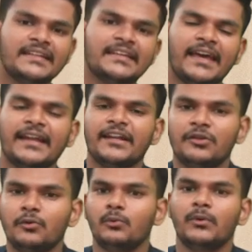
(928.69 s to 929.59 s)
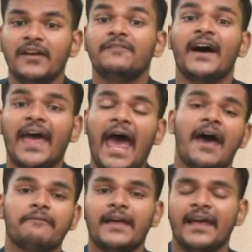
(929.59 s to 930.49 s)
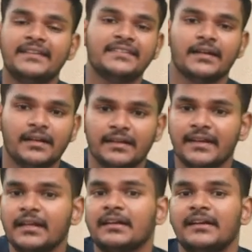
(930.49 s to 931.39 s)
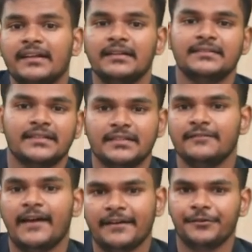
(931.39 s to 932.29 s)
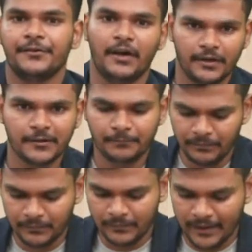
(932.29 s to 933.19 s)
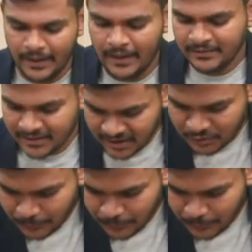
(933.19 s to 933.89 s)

can I know if I have excelled in a critical success factor or not? This is